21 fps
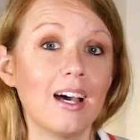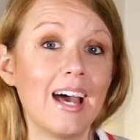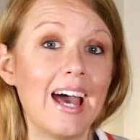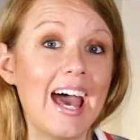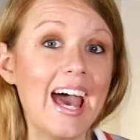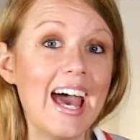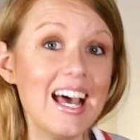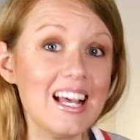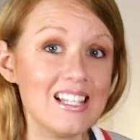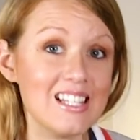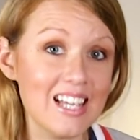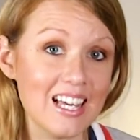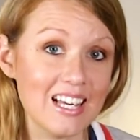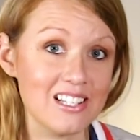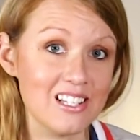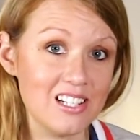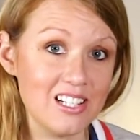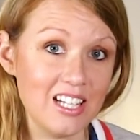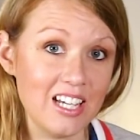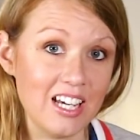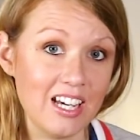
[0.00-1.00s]
a
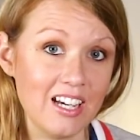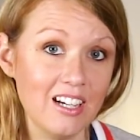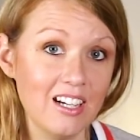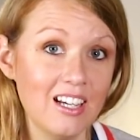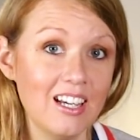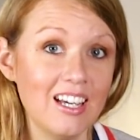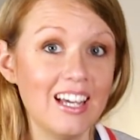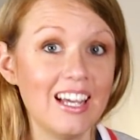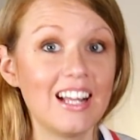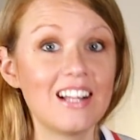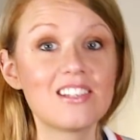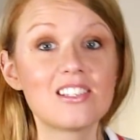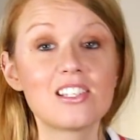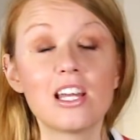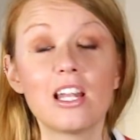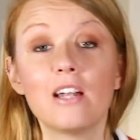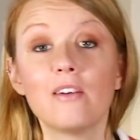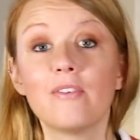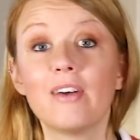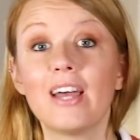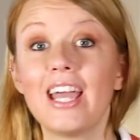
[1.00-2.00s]
SSD
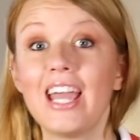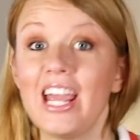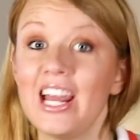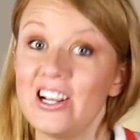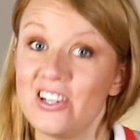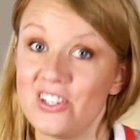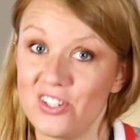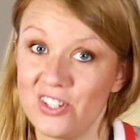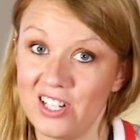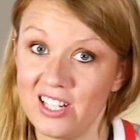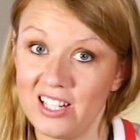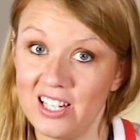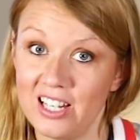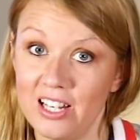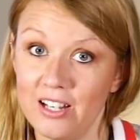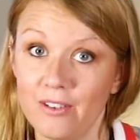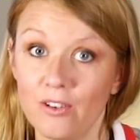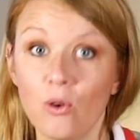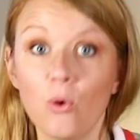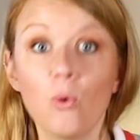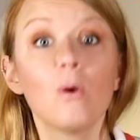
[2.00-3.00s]
instead of a
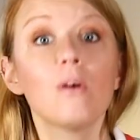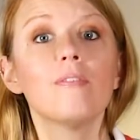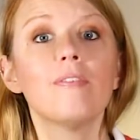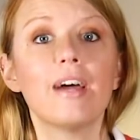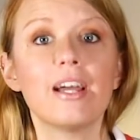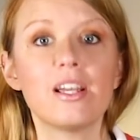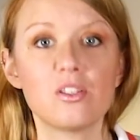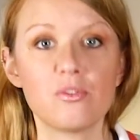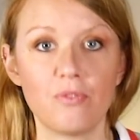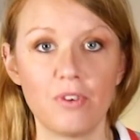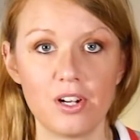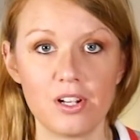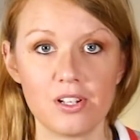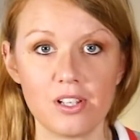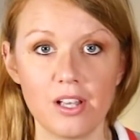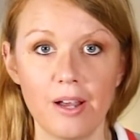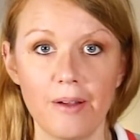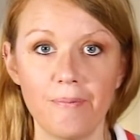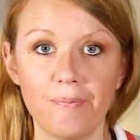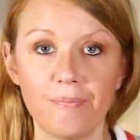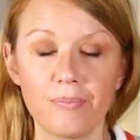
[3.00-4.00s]
HDD or vice
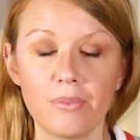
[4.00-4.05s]
versa?